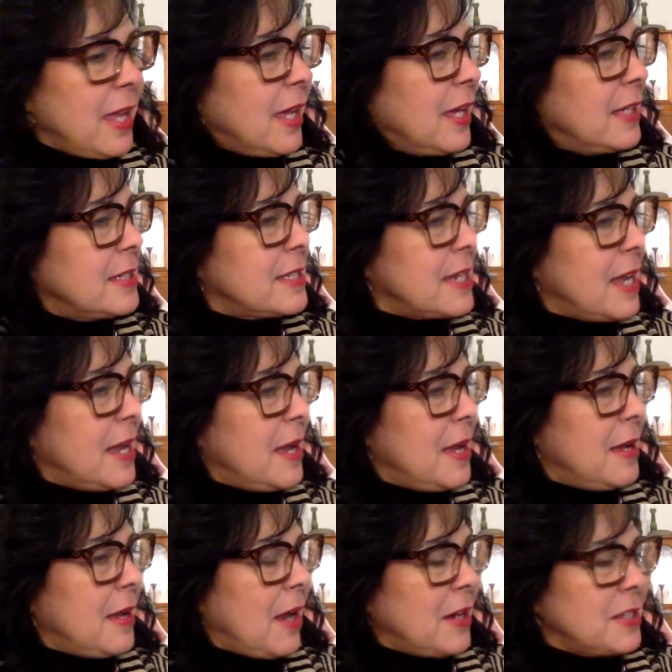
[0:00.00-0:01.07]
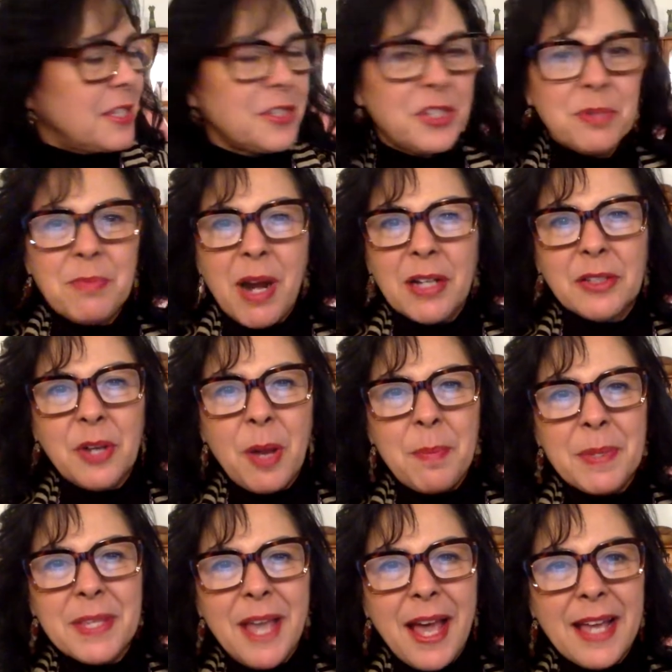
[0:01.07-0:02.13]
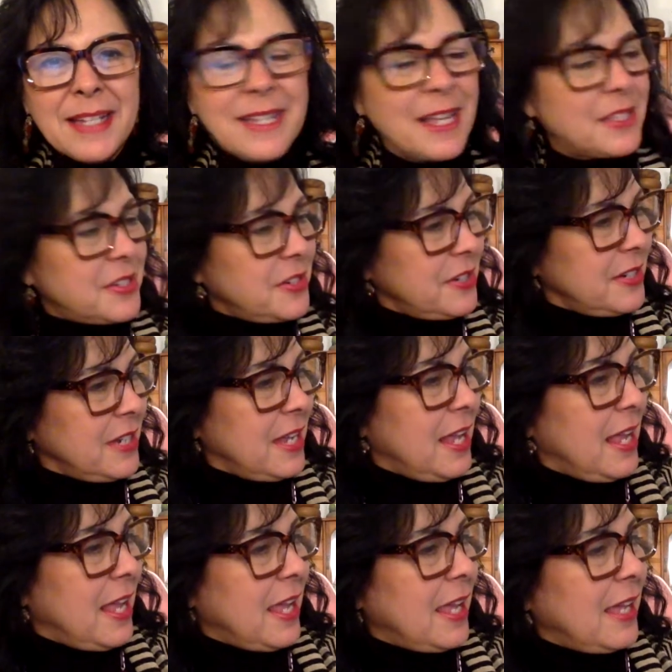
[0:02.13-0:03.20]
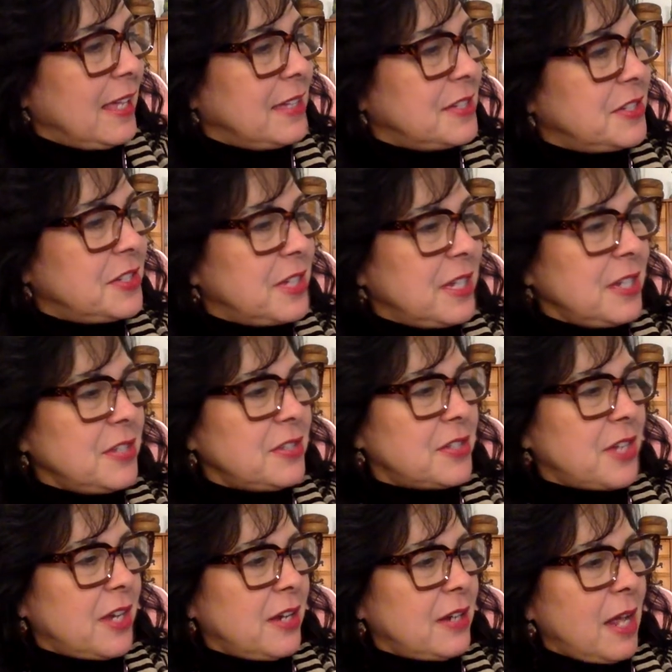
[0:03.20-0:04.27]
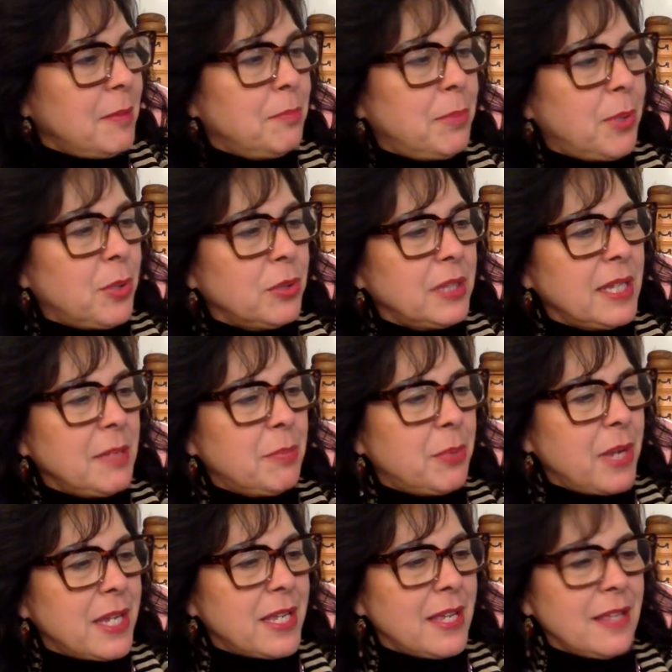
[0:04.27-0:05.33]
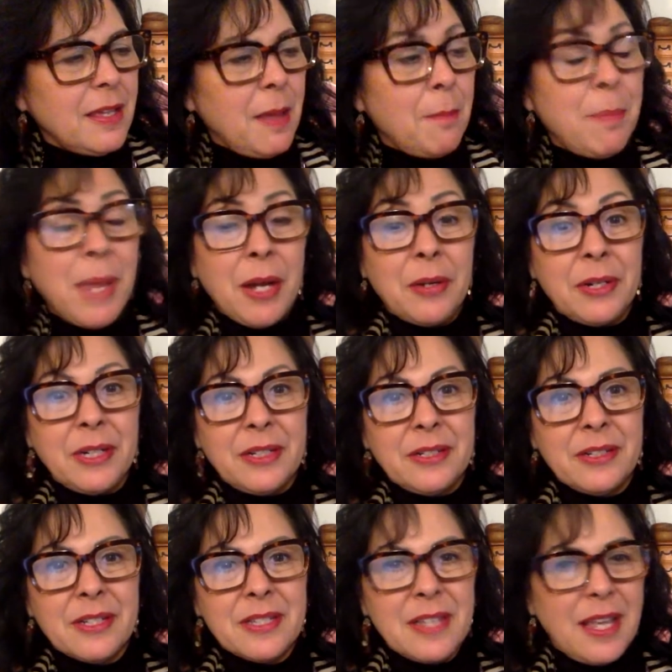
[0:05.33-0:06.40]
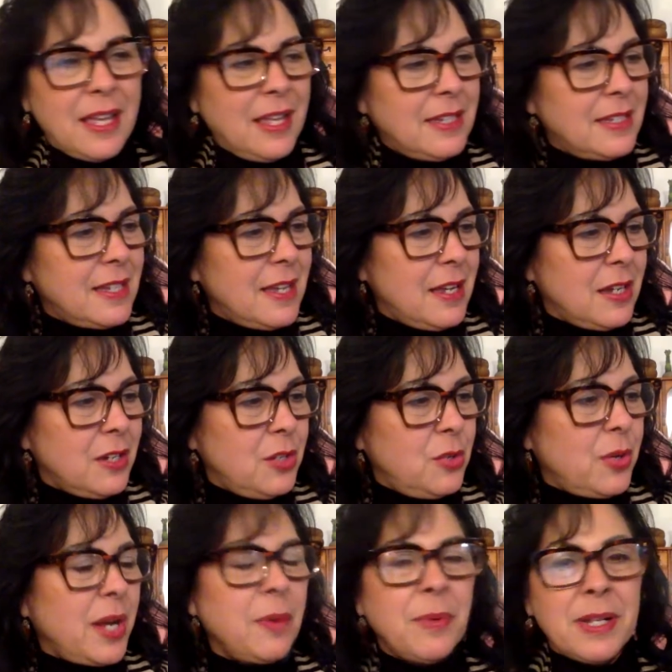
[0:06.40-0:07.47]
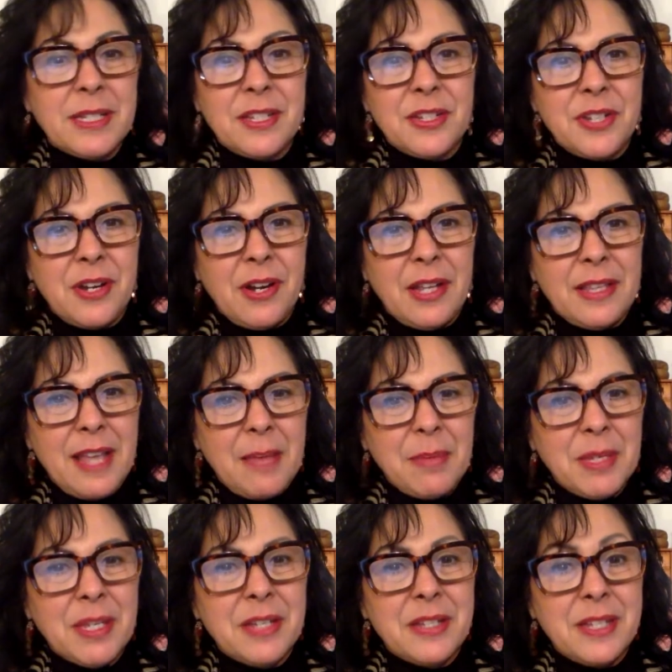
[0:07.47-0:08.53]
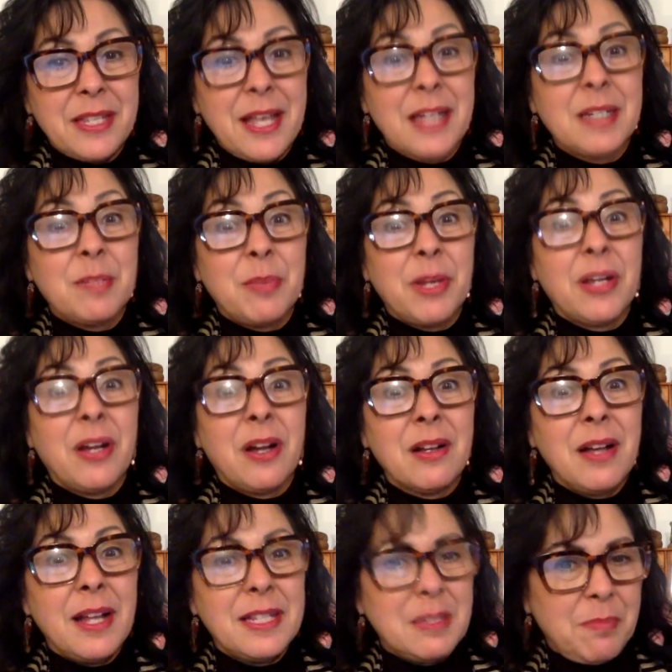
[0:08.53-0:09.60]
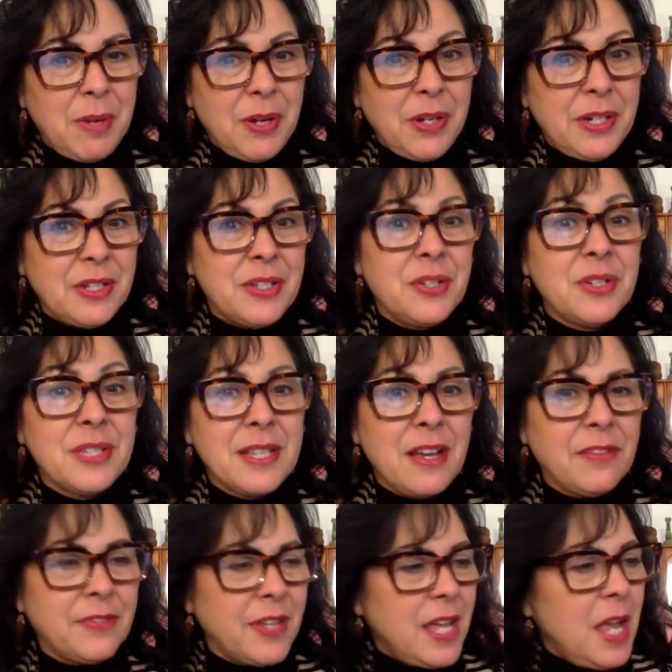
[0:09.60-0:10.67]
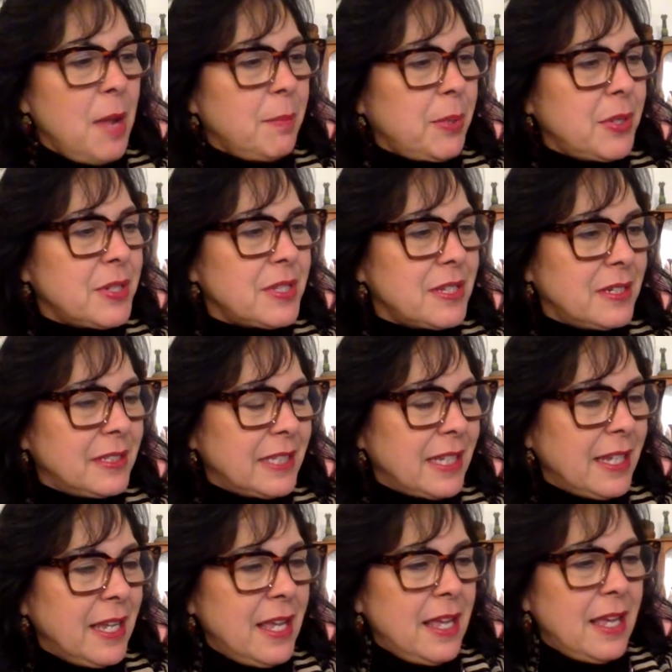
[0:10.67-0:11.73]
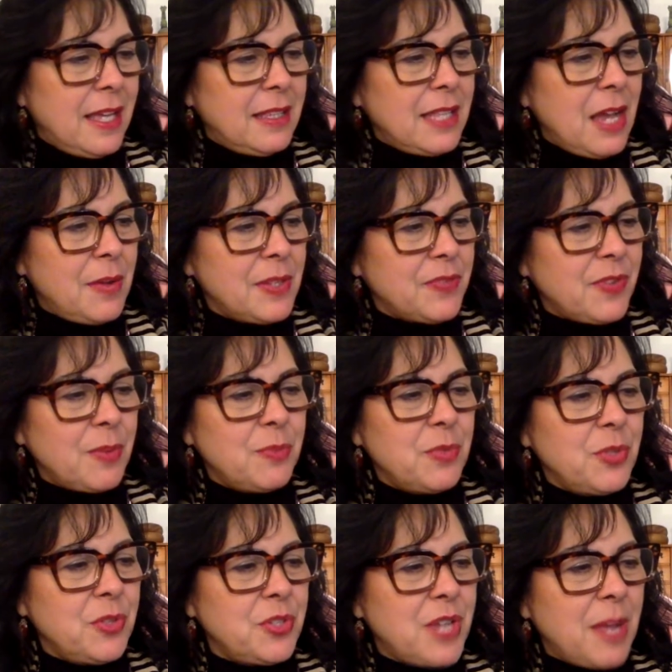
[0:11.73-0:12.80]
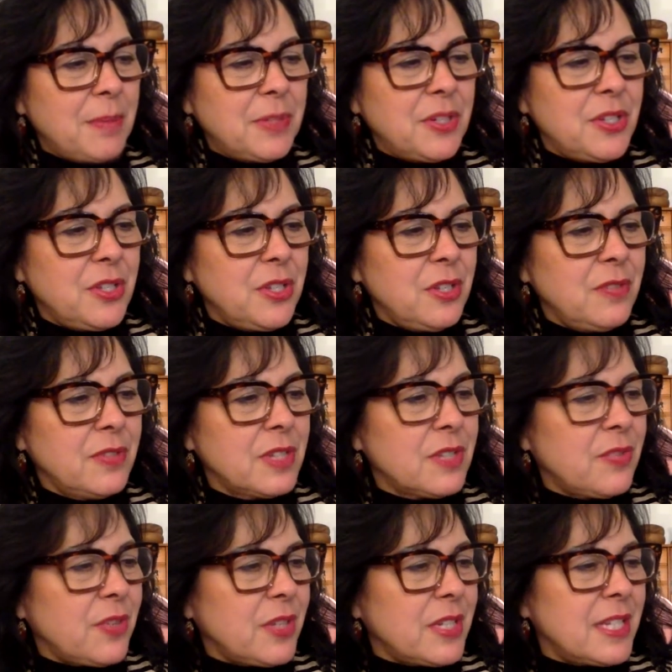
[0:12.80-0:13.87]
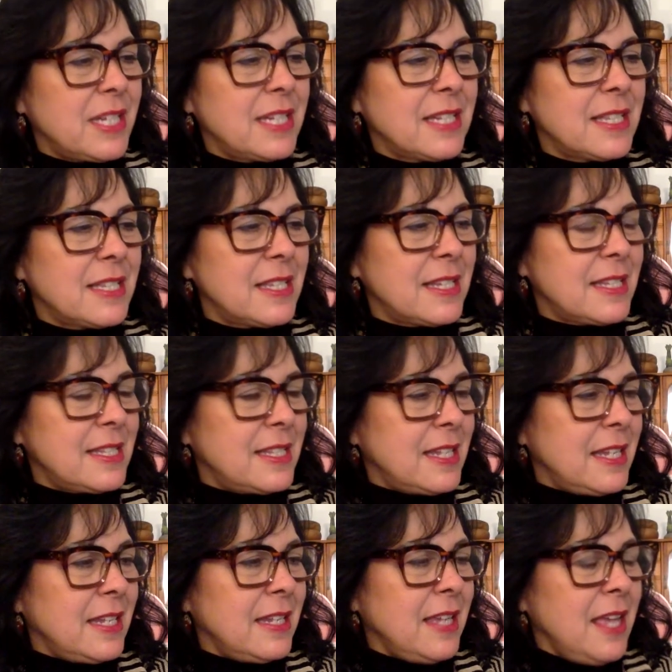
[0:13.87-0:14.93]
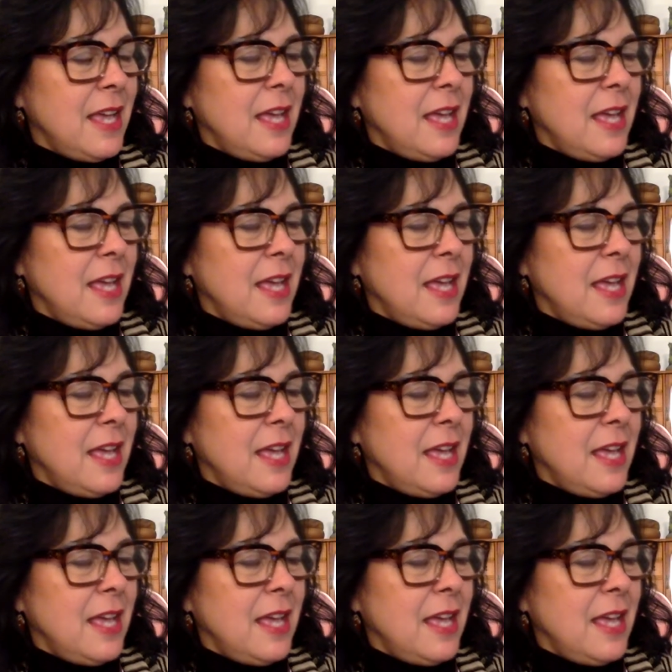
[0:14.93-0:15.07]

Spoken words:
and our sister Marlo up in the high desert, and she shared on boldly breaking barriers, and a great one to share on that because she's had to break all kinds of barriers herself personally. And that was from Ruth chapter 2, verse 14 to 16.